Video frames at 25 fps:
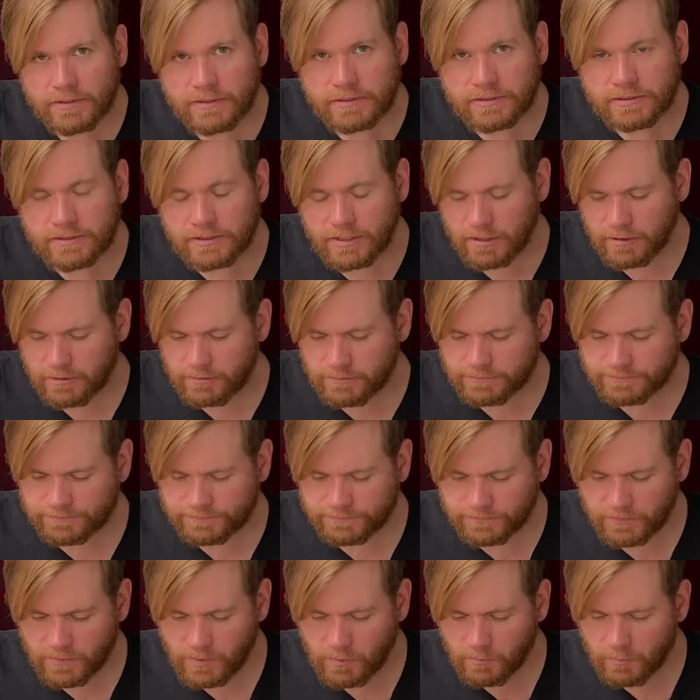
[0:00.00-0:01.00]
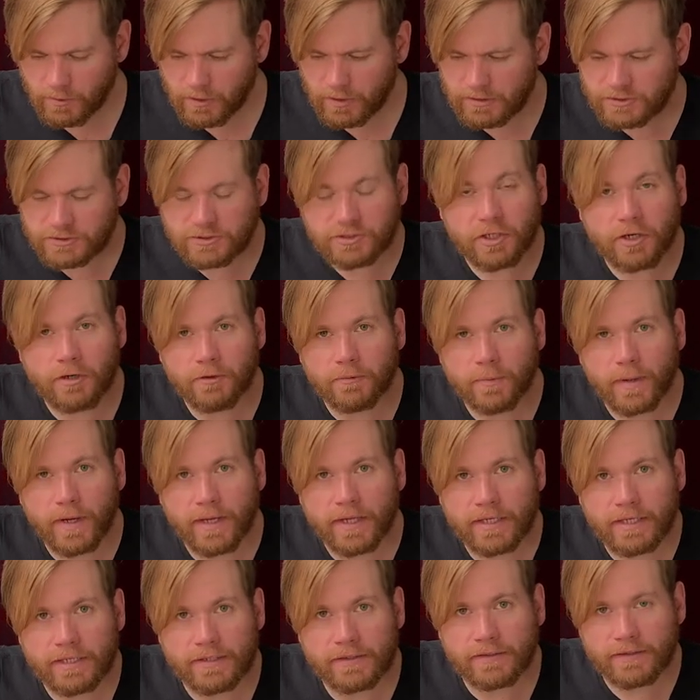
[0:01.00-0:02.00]
So we're going to start
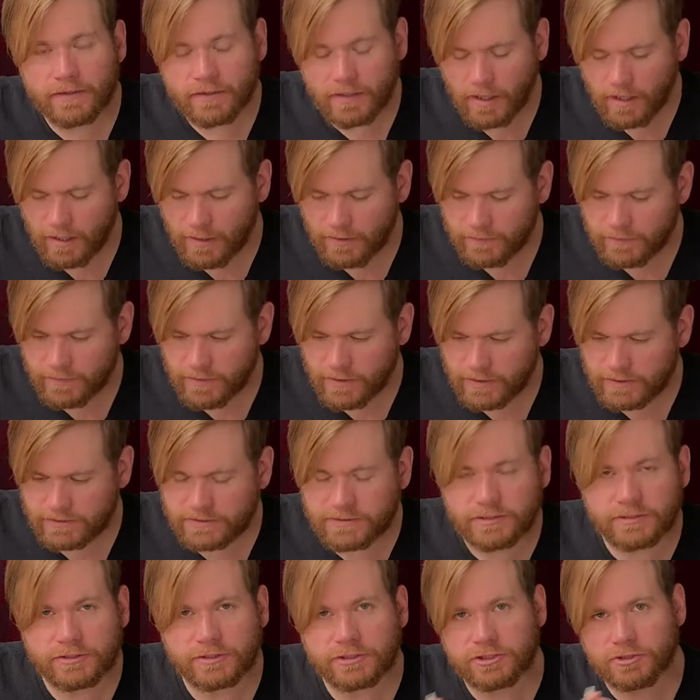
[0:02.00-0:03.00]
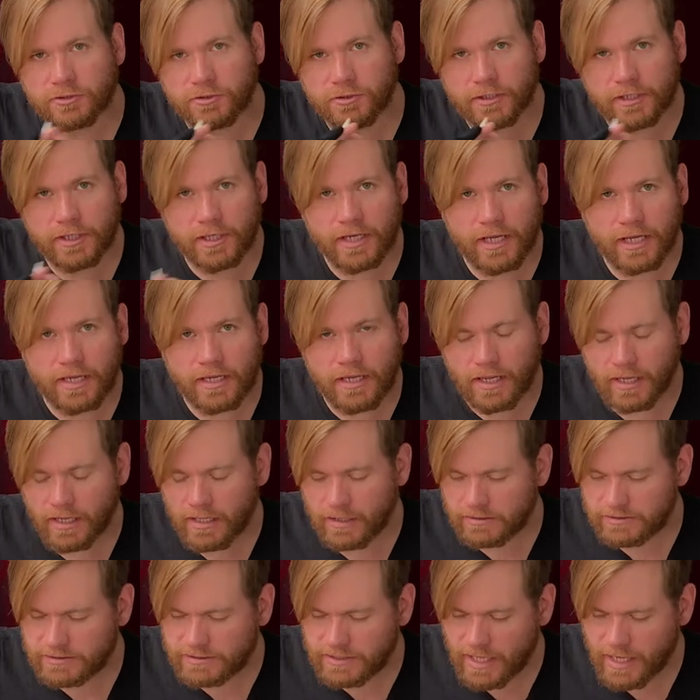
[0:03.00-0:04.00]
right in on this and just look at
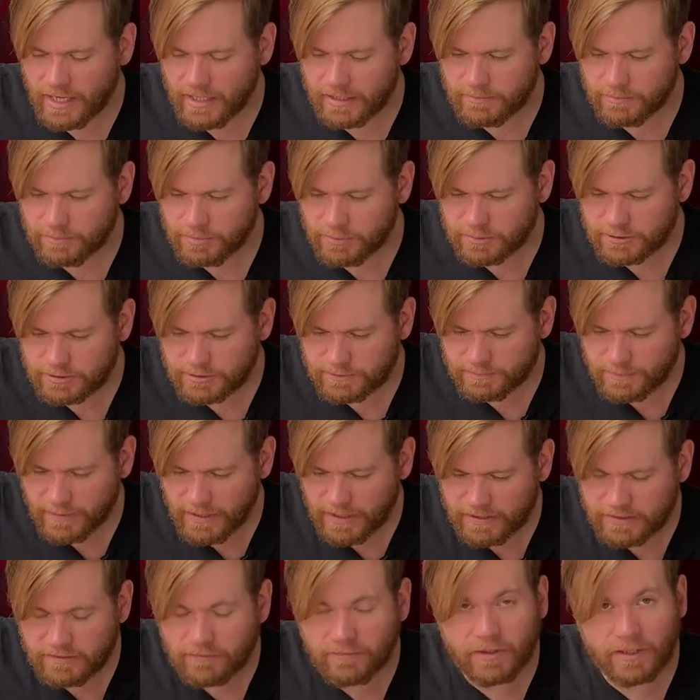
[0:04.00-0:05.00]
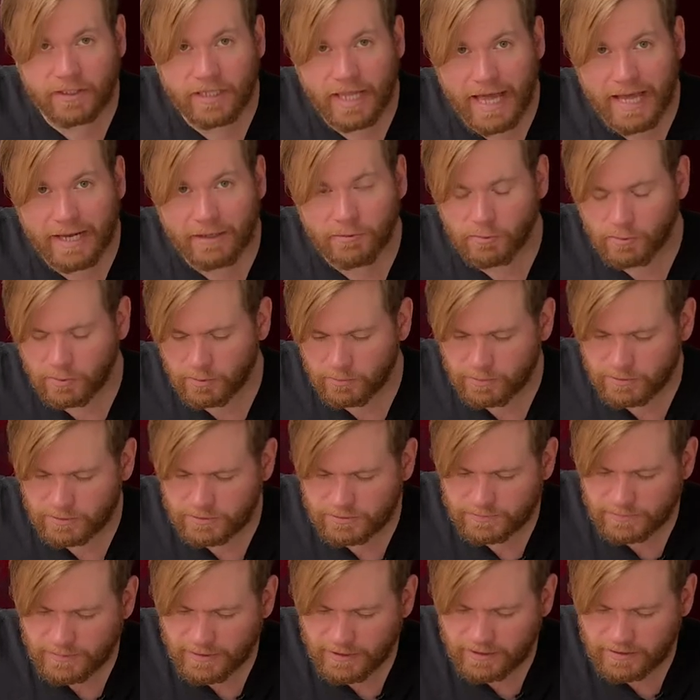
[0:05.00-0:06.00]
a side perspective, a lateral
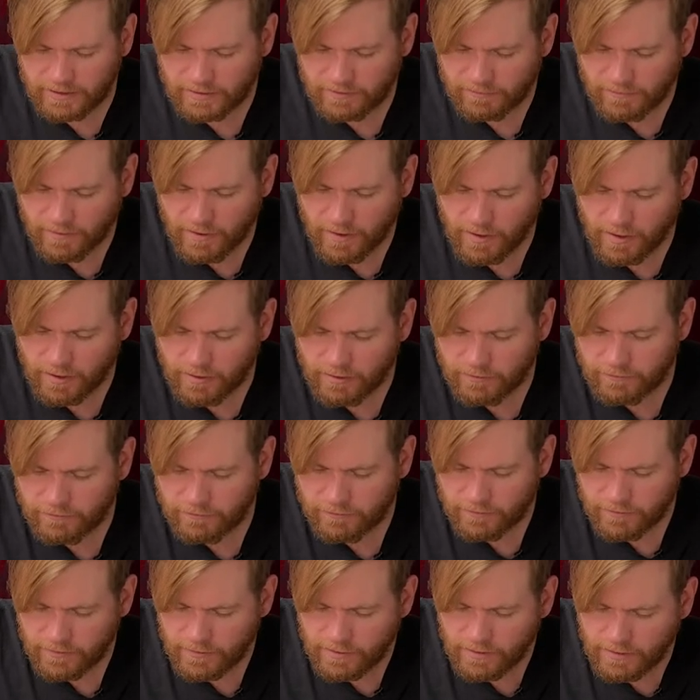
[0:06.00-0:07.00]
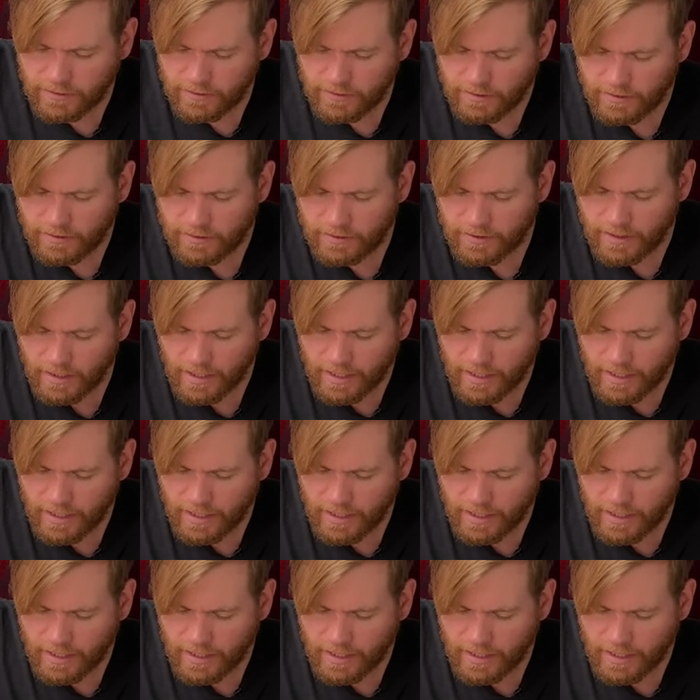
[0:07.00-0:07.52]
perspective of the